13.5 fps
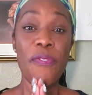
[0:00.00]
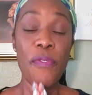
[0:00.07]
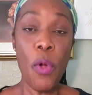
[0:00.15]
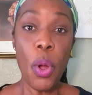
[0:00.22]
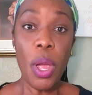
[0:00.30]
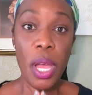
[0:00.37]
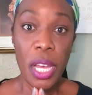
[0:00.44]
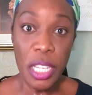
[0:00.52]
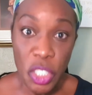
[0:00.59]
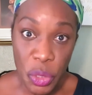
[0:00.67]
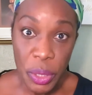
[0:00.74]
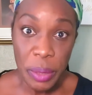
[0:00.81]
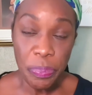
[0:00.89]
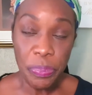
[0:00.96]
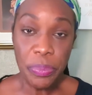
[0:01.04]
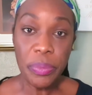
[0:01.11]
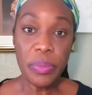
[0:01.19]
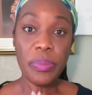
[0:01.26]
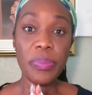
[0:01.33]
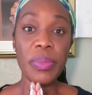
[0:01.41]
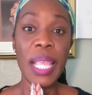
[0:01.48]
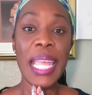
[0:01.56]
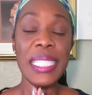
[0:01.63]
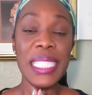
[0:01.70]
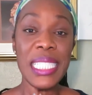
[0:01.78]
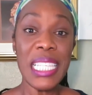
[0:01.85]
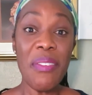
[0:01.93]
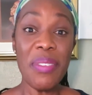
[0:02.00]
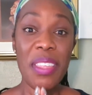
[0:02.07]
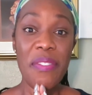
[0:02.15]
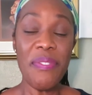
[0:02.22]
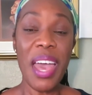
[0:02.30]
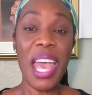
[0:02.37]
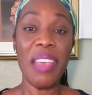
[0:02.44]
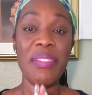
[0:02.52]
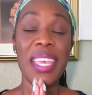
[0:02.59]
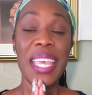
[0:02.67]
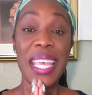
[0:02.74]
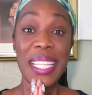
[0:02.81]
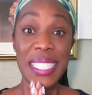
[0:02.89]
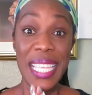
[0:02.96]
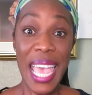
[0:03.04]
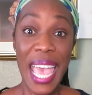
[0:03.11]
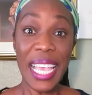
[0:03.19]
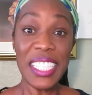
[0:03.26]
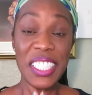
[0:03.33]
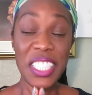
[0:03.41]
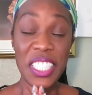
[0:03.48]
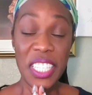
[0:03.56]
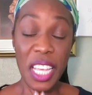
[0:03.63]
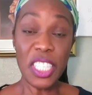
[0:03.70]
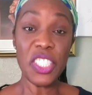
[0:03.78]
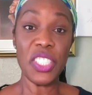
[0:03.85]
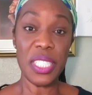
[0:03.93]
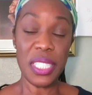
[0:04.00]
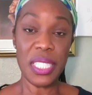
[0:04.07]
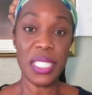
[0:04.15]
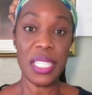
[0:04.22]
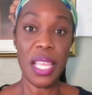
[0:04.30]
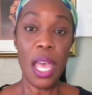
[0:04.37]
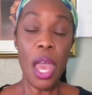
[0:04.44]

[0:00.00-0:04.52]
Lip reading: 475 tax deductions